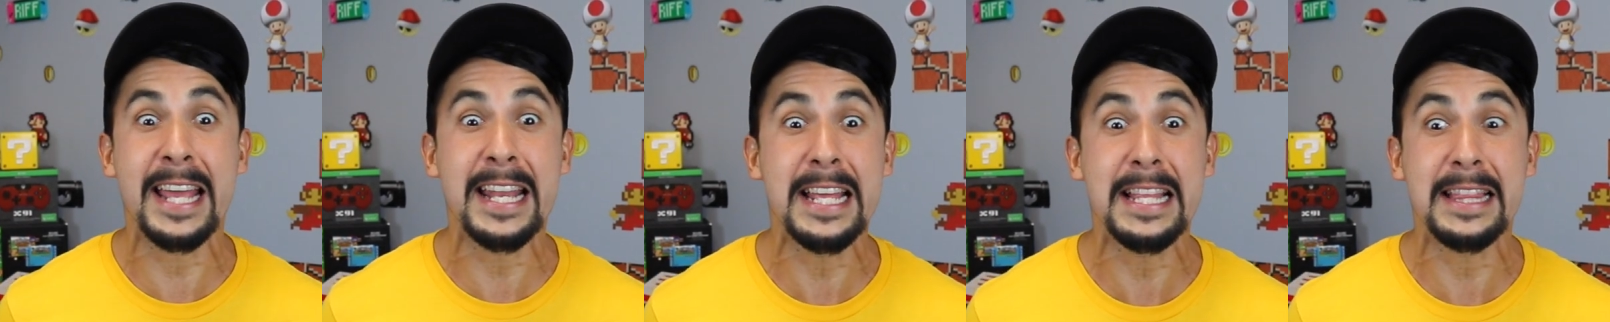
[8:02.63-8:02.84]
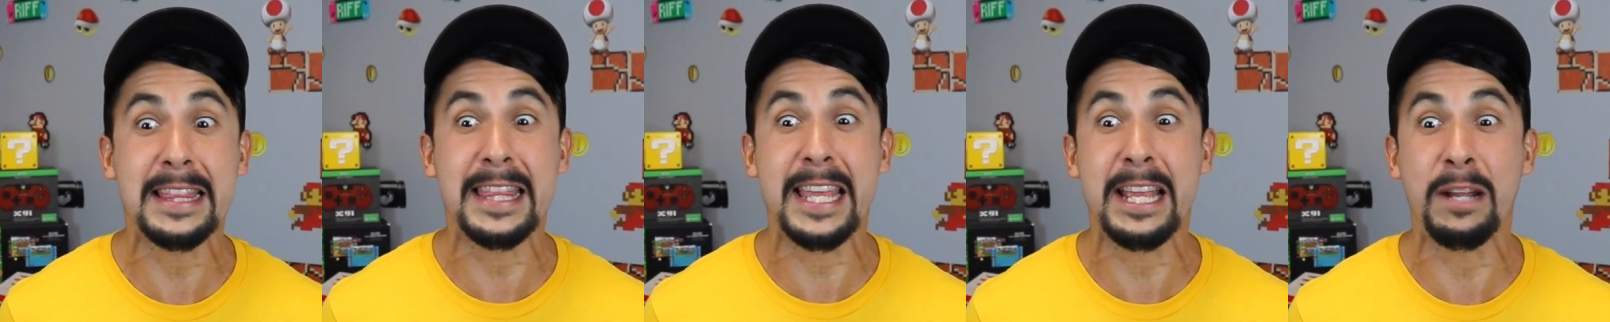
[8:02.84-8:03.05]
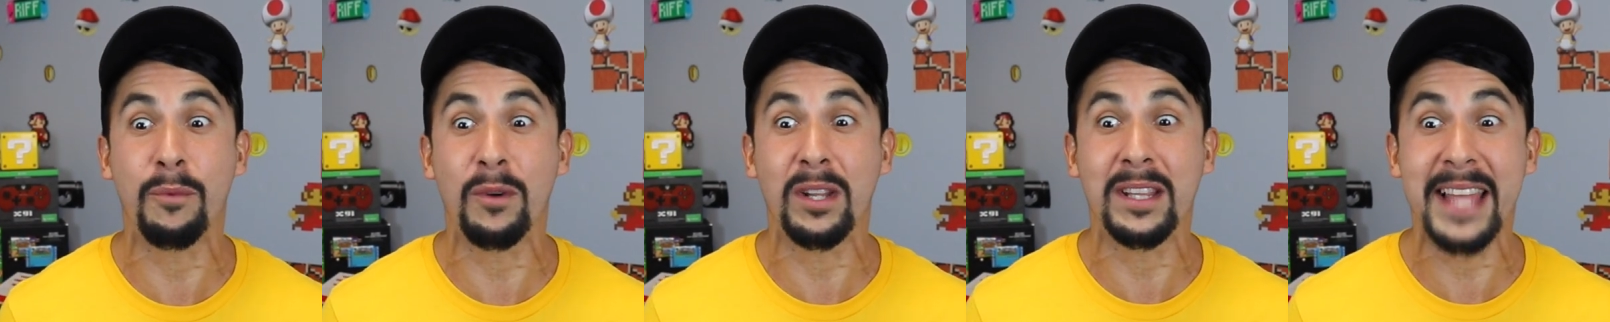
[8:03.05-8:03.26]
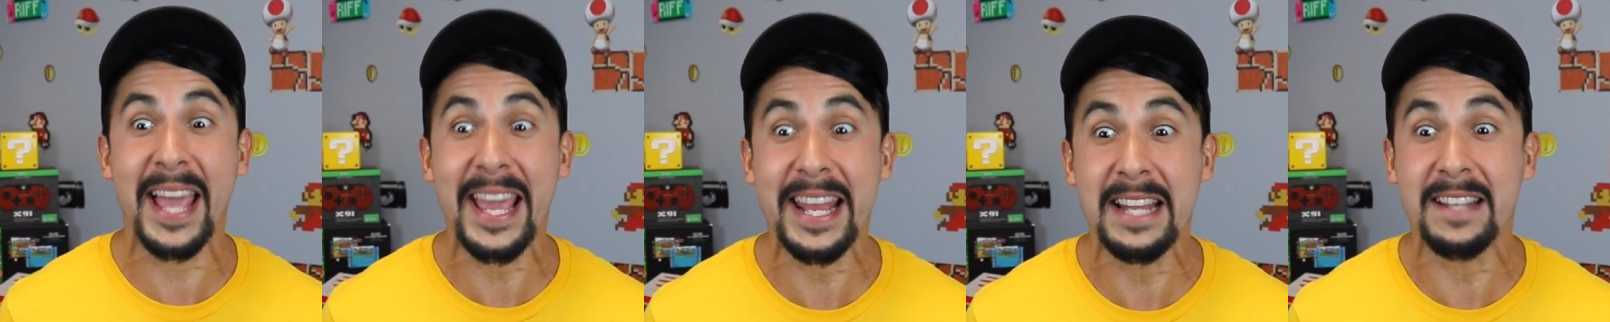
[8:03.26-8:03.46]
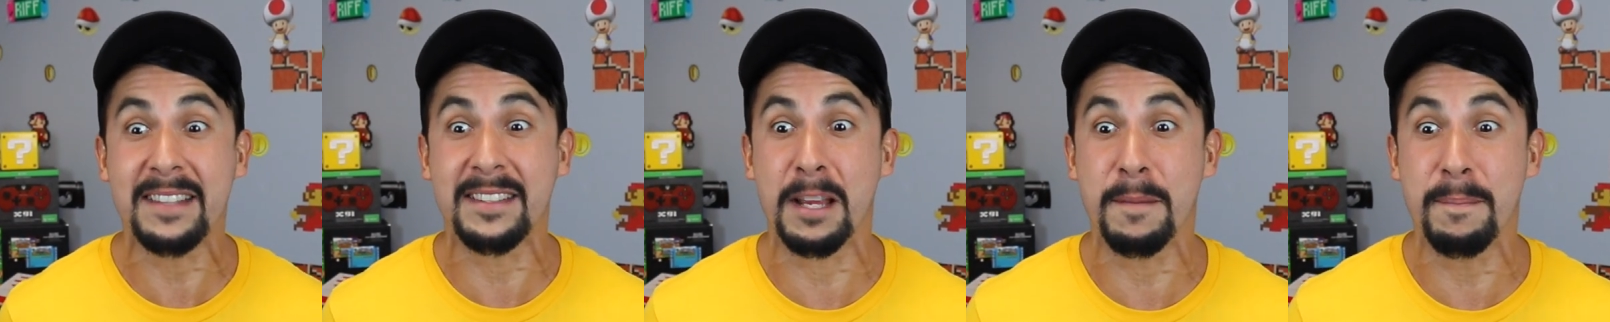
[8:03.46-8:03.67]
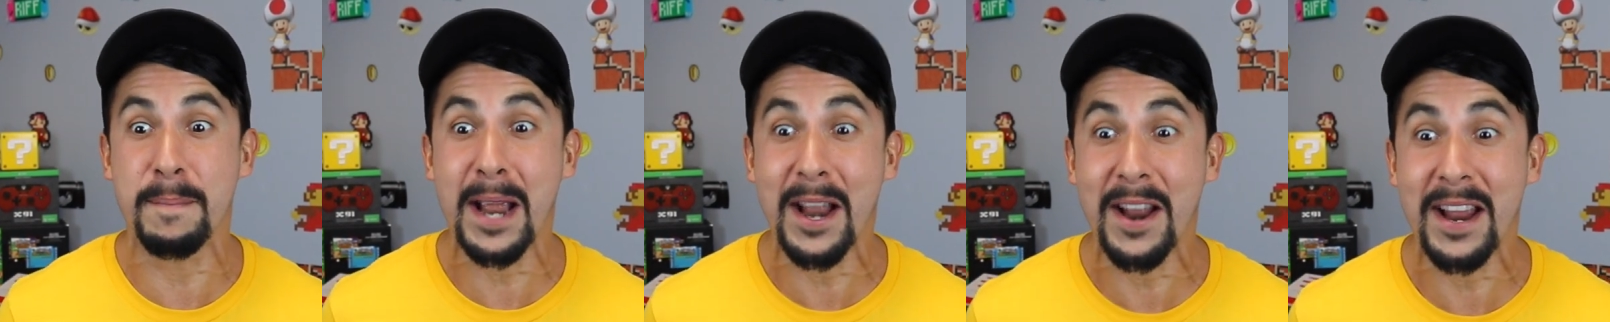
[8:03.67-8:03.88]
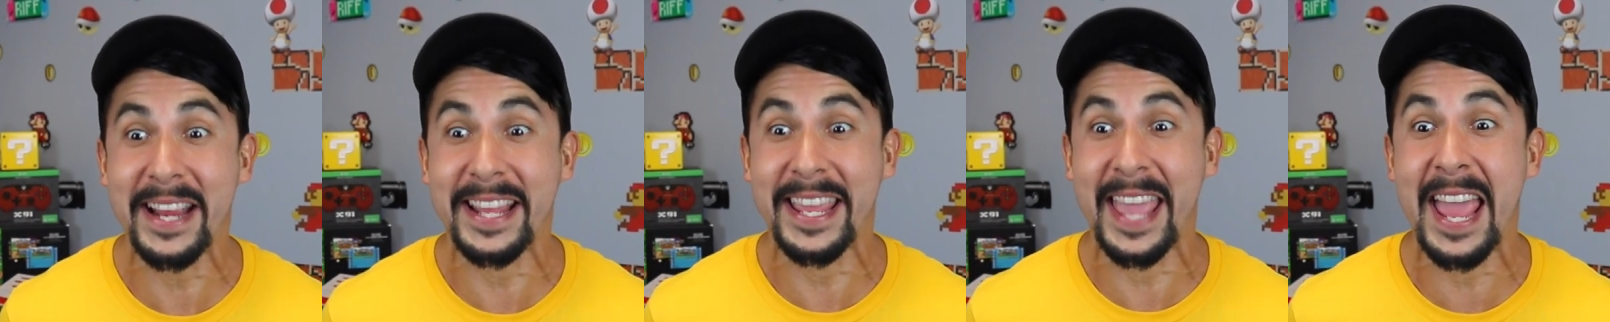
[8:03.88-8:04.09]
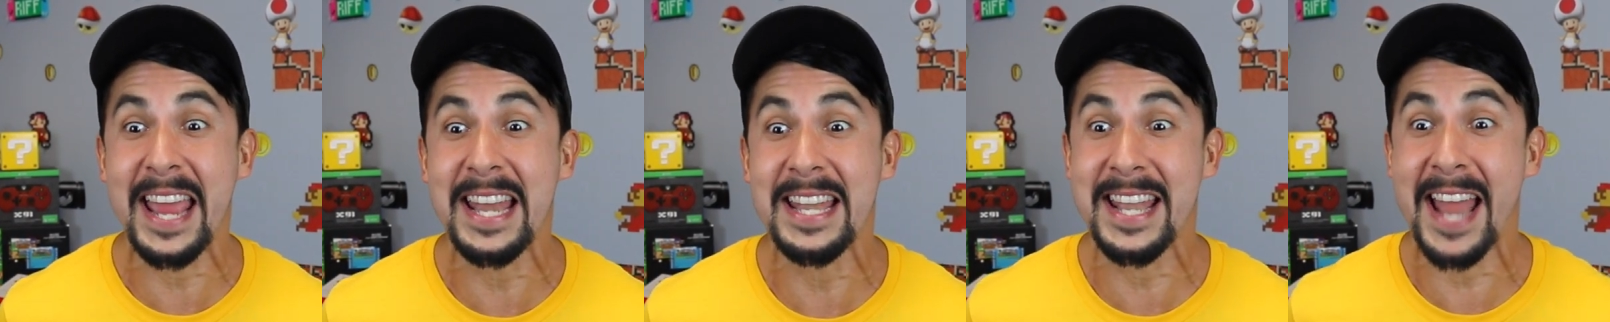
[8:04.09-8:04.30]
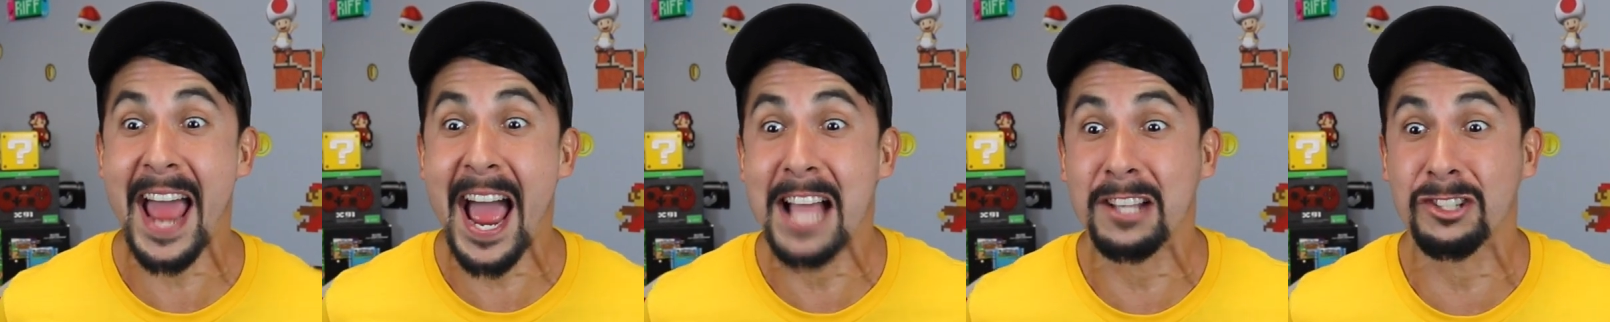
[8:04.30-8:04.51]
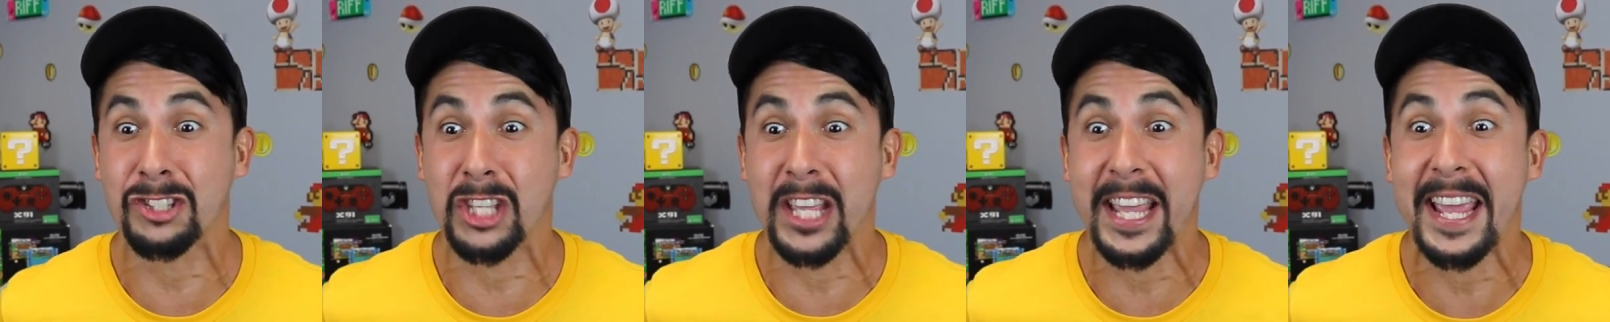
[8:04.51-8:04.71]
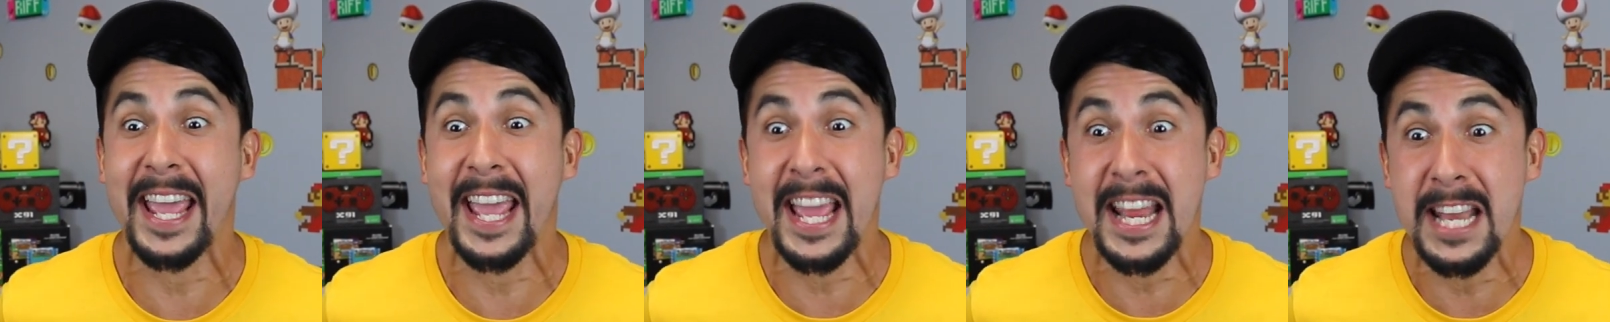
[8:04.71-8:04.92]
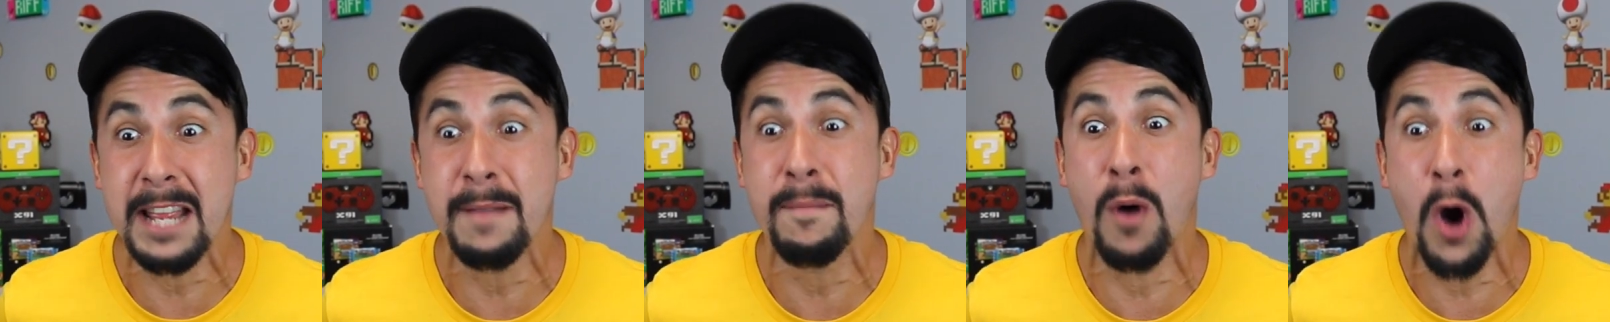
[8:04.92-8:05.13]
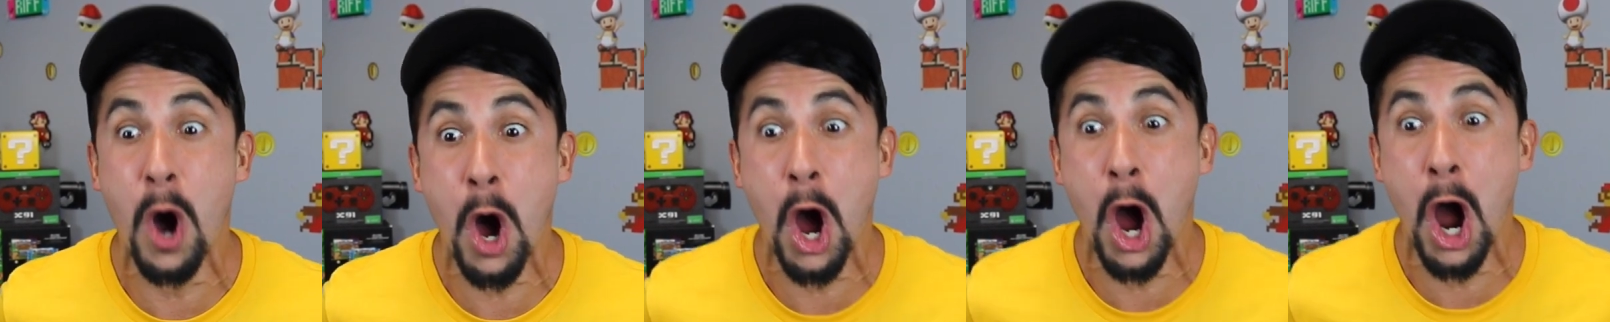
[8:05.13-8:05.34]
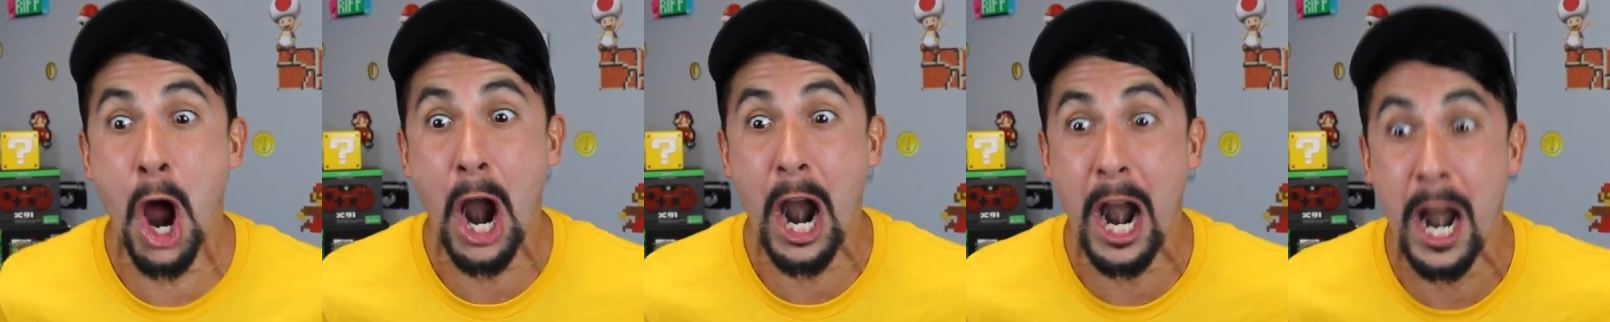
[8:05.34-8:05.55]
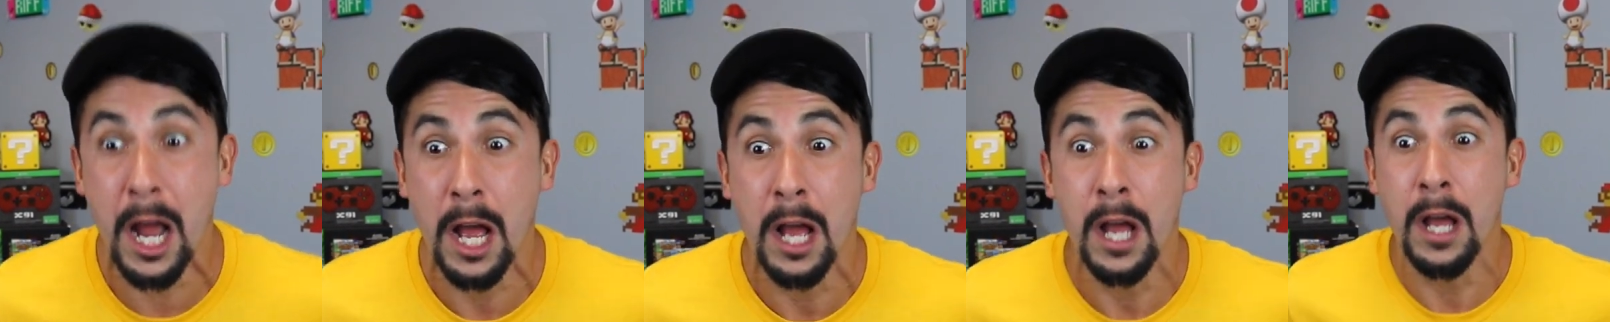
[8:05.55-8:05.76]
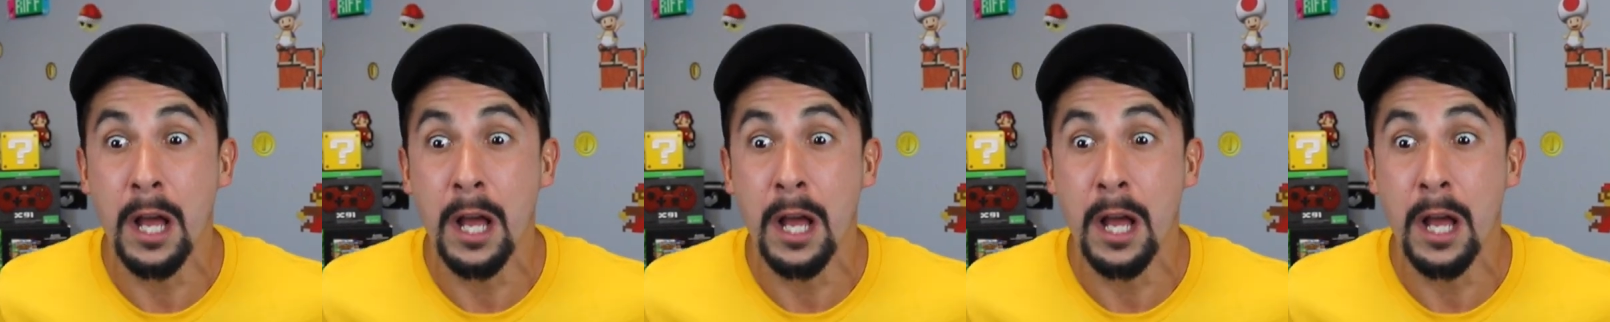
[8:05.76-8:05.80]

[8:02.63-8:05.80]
anything related to Mary Kate and Ashley anymore.